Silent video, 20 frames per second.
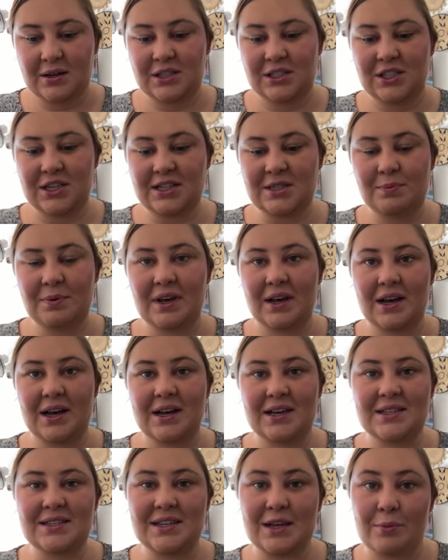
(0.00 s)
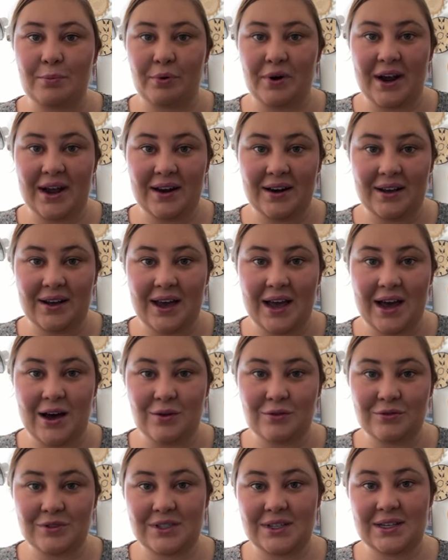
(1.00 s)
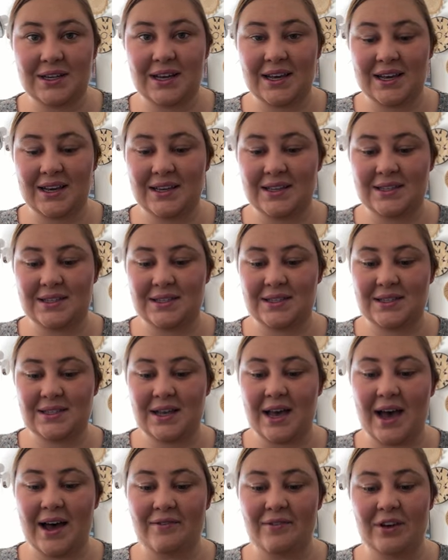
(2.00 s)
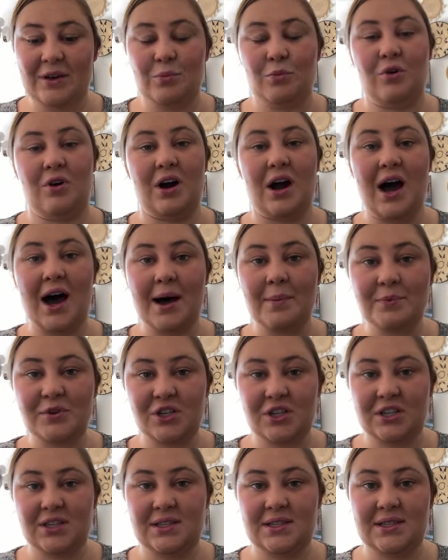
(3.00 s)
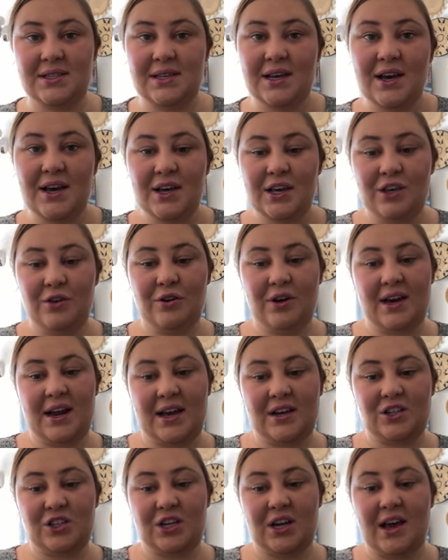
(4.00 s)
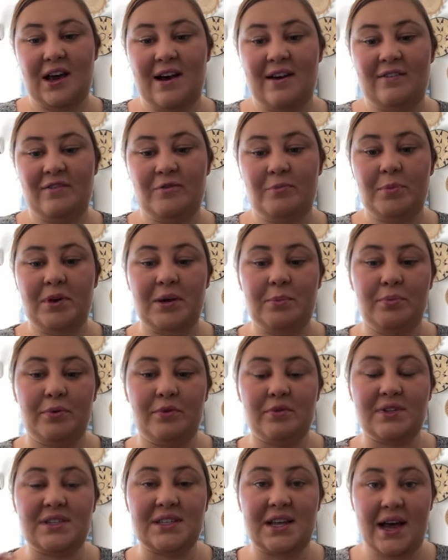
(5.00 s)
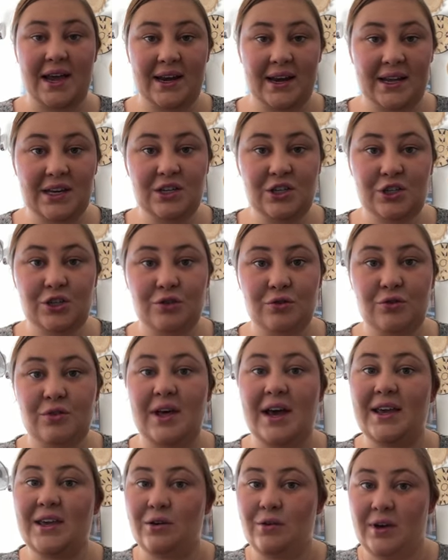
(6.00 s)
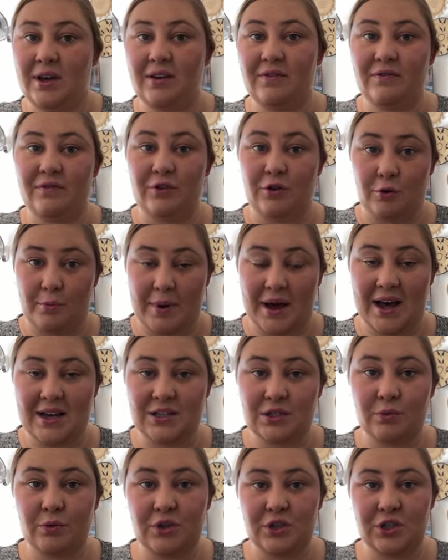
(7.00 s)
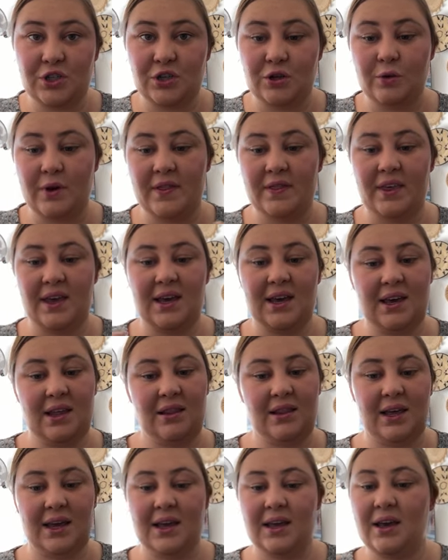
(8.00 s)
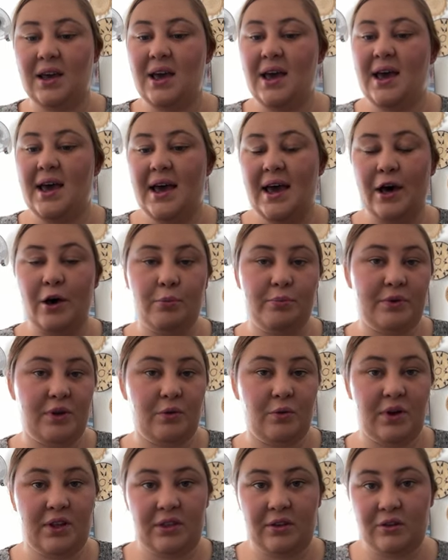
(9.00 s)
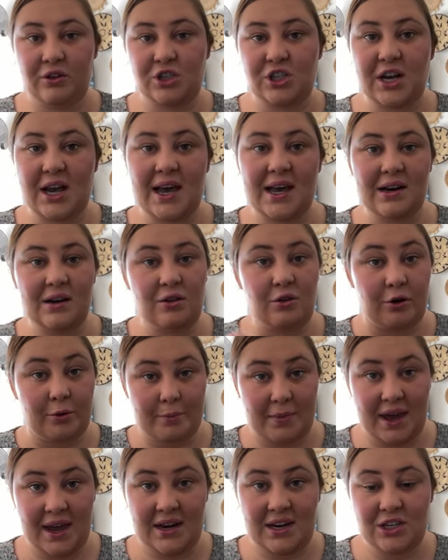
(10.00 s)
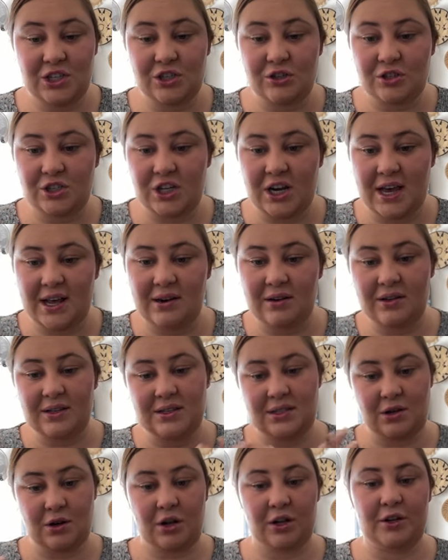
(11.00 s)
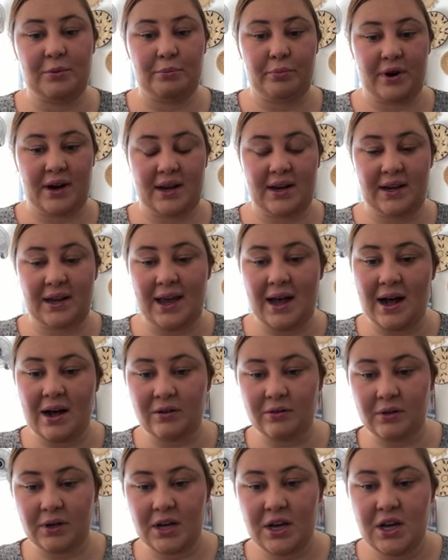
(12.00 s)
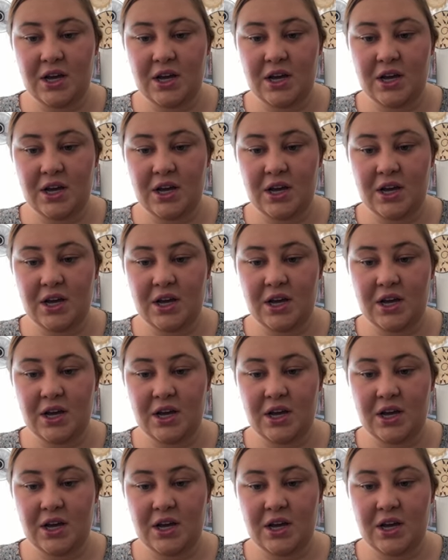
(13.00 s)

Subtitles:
Just because a brand account is having more options, you can actually have people sign into that you give your password to, and they can like help you with your channel or manage your channel. It's called a brand account.